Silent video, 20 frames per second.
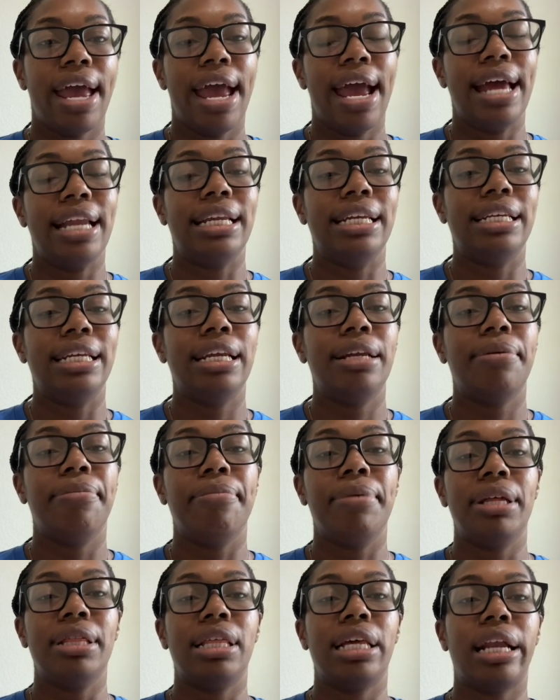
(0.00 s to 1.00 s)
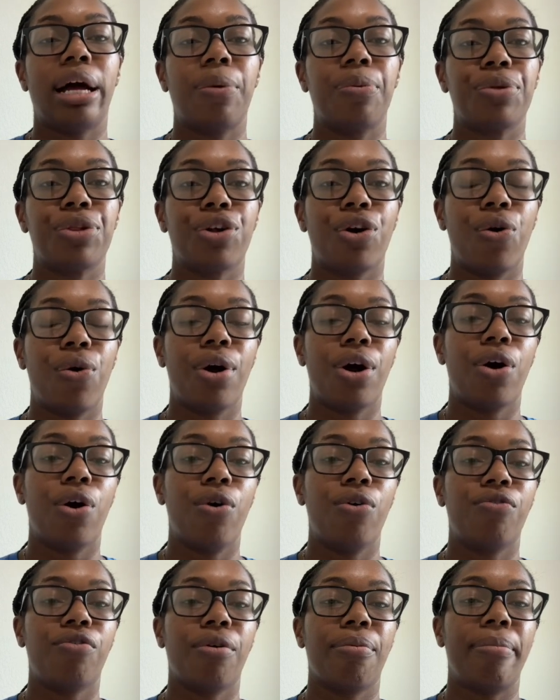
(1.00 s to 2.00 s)
And it didn't mean that I was going
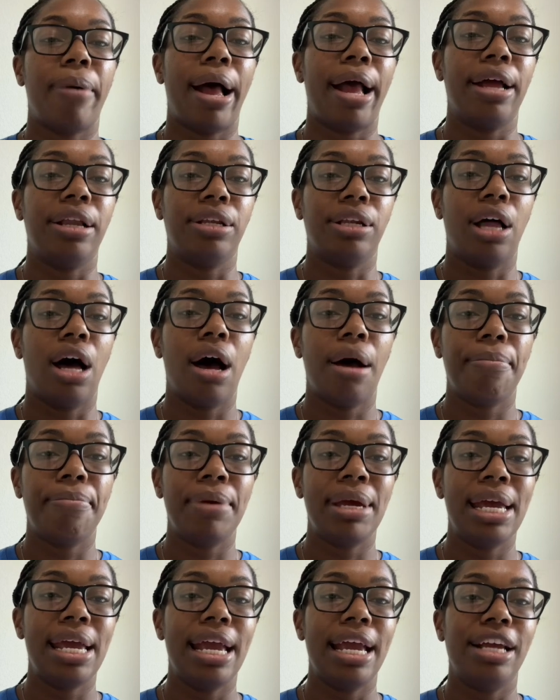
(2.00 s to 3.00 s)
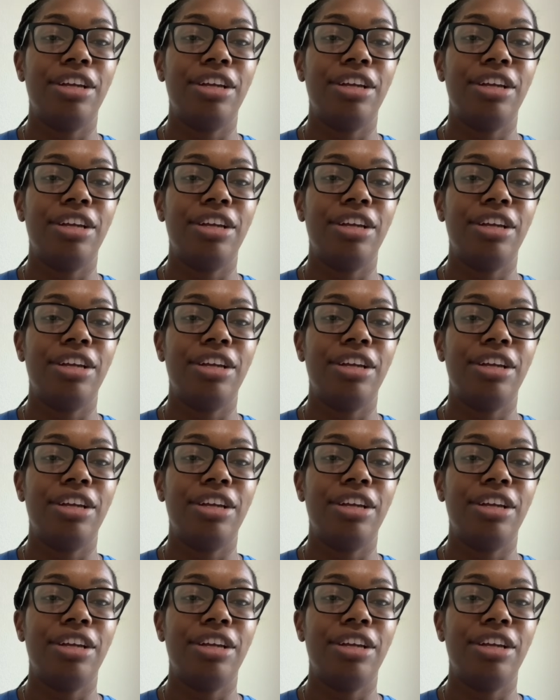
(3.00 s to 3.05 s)
over my allotment.